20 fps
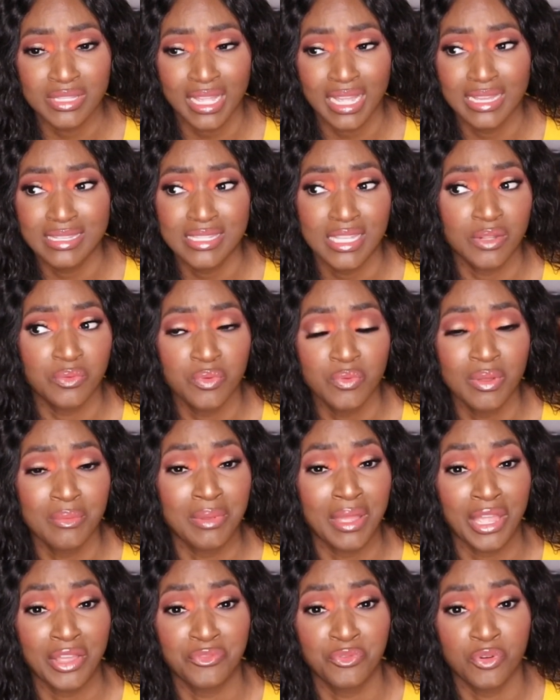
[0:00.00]
Like I said, we went
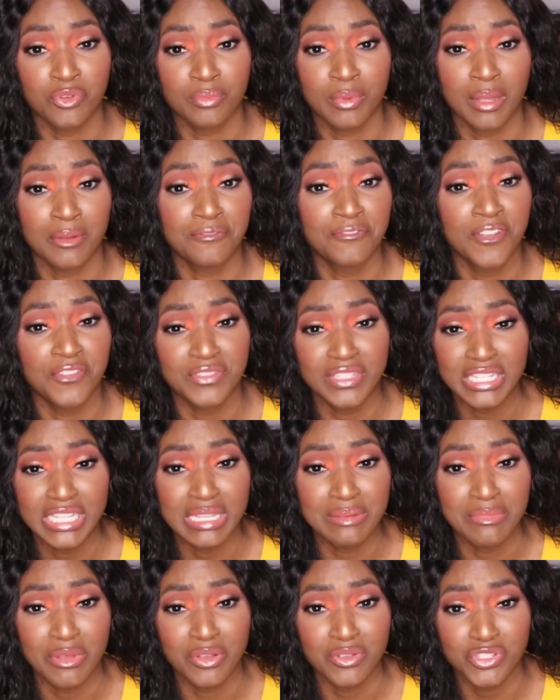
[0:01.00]
back and forth about
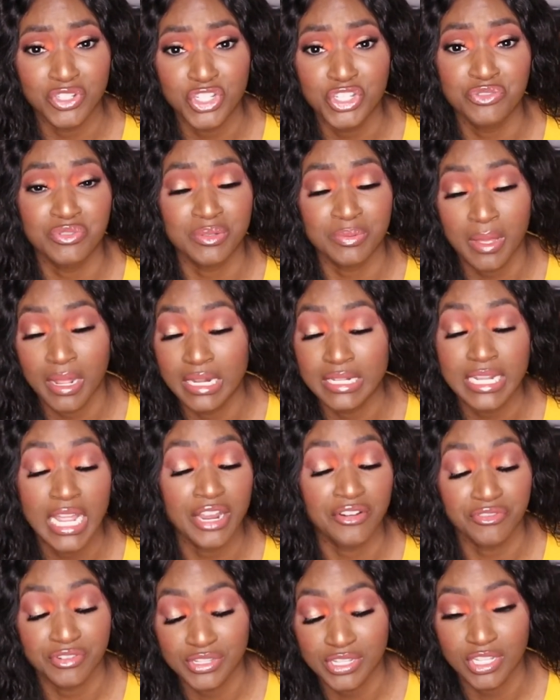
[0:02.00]
50 emails and she responded to
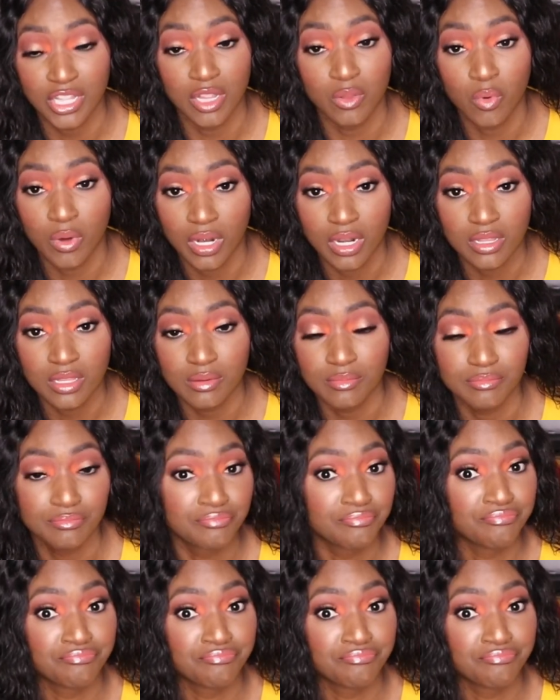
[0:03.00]
every single one of them.